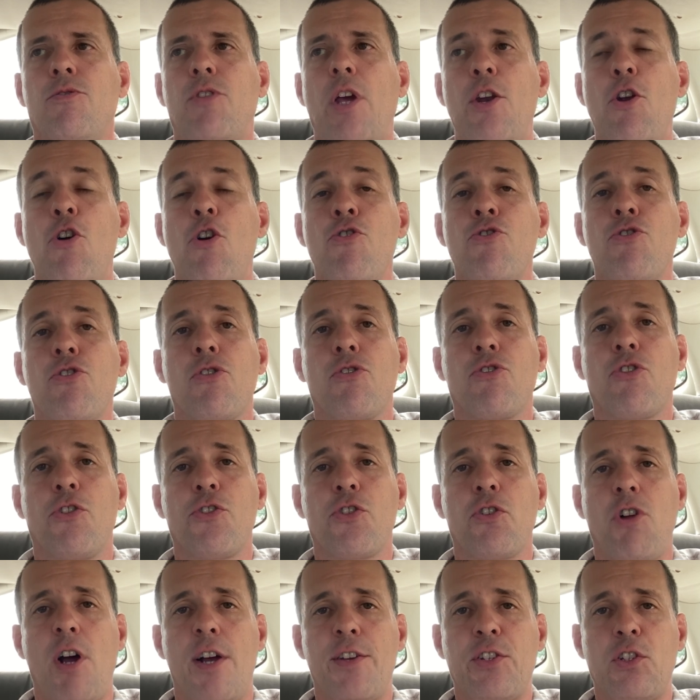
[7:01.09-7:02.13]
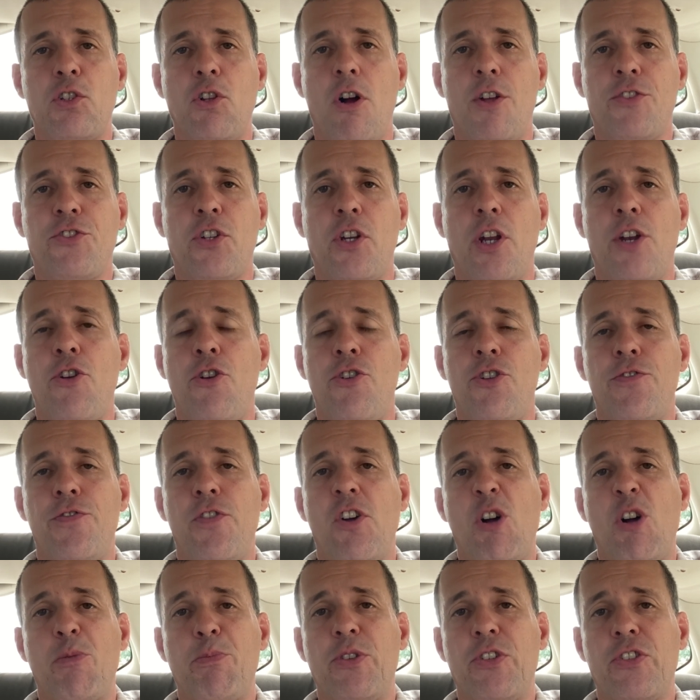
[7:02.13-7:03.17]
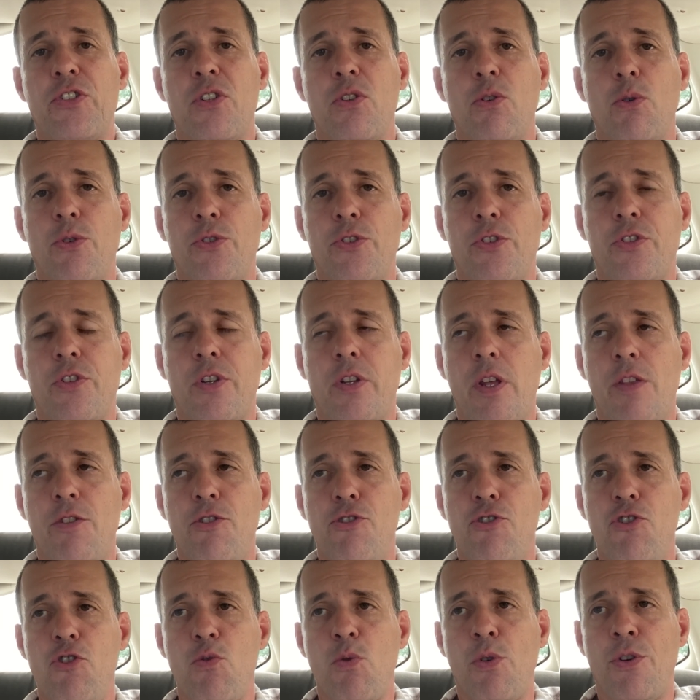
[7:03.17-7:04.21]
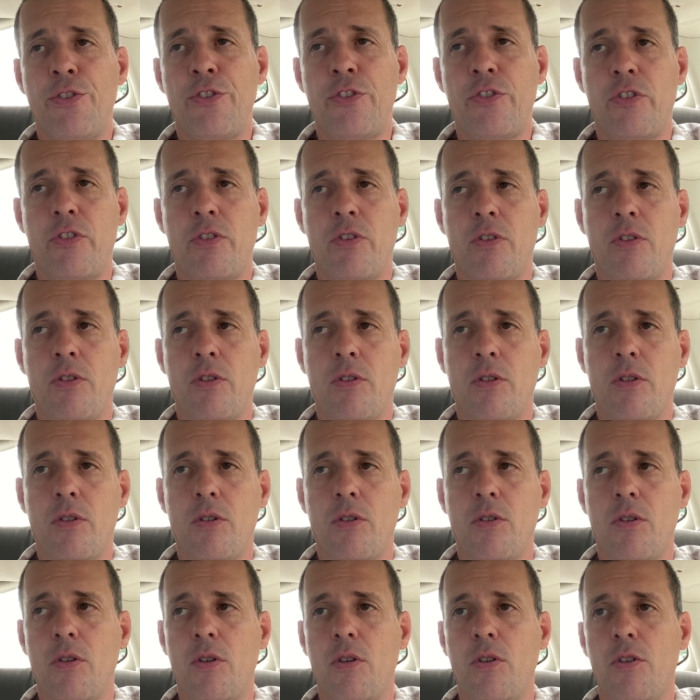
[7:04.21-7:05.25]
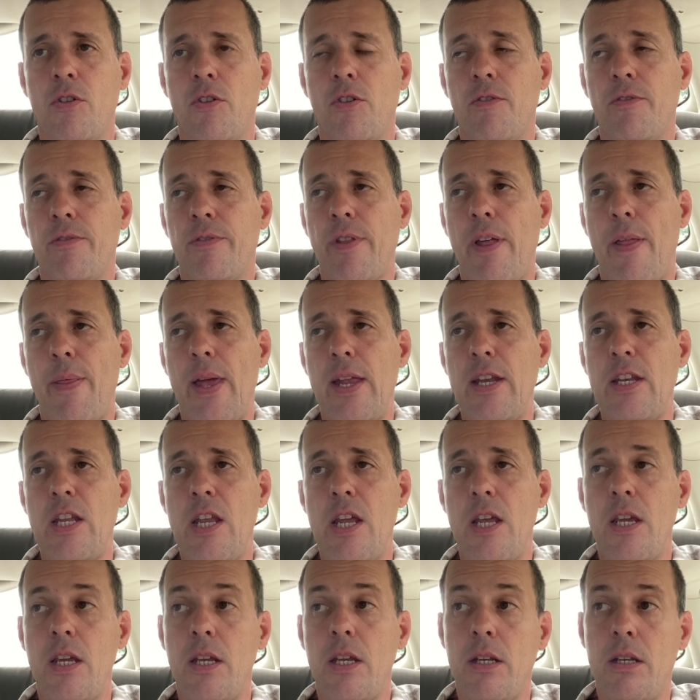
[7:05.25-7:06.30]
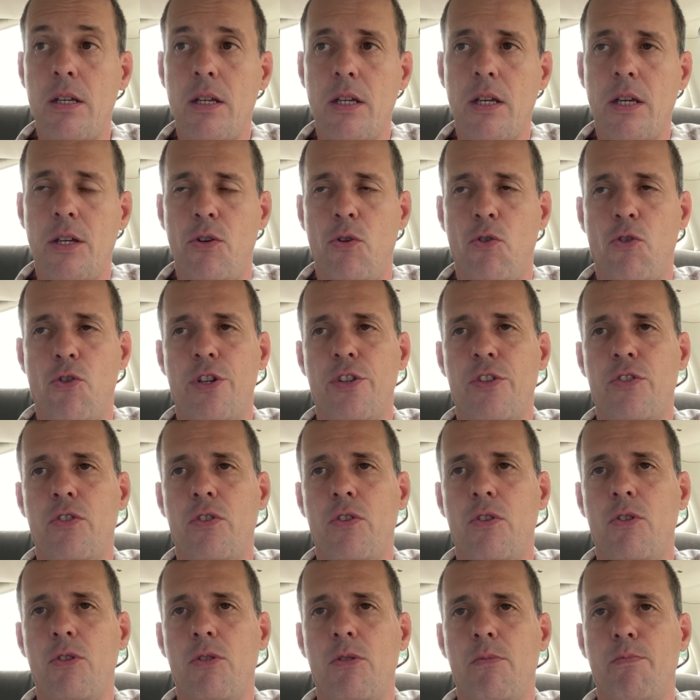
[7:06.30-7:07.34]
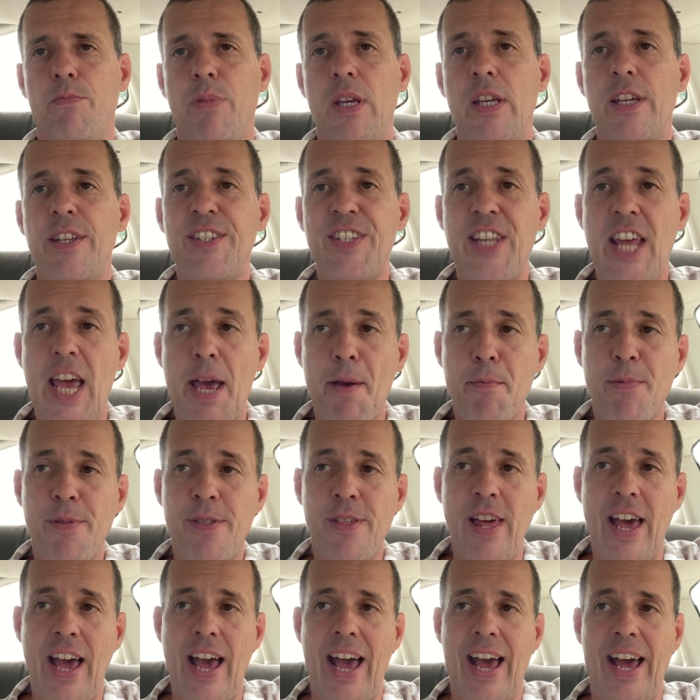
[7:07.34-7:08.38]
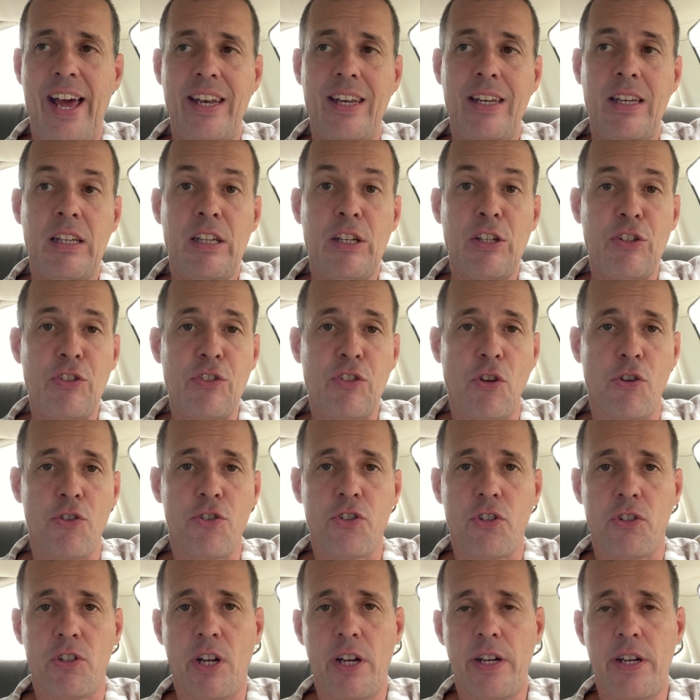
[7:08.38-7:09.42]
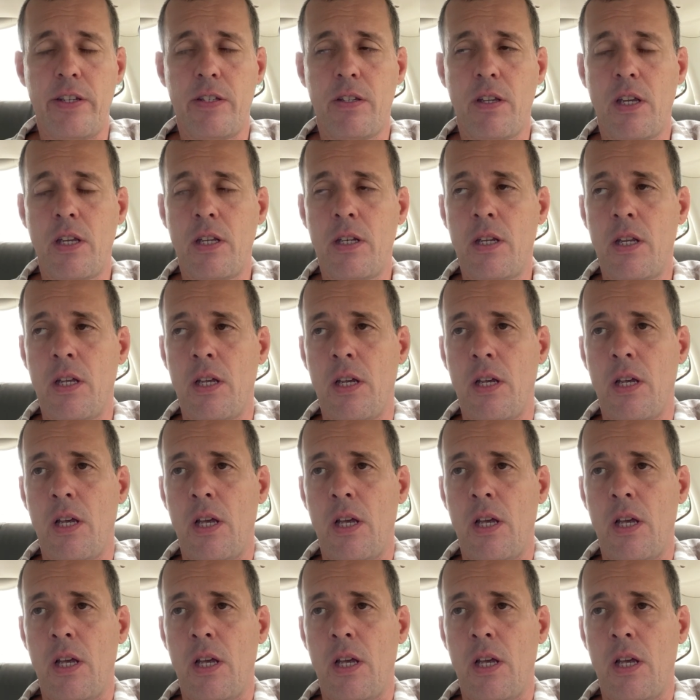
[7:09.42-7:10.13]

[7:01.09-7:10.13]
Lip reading: don't socialize a lot, so they don't develop the skills and the nuance that they need in order to be adept at socializing.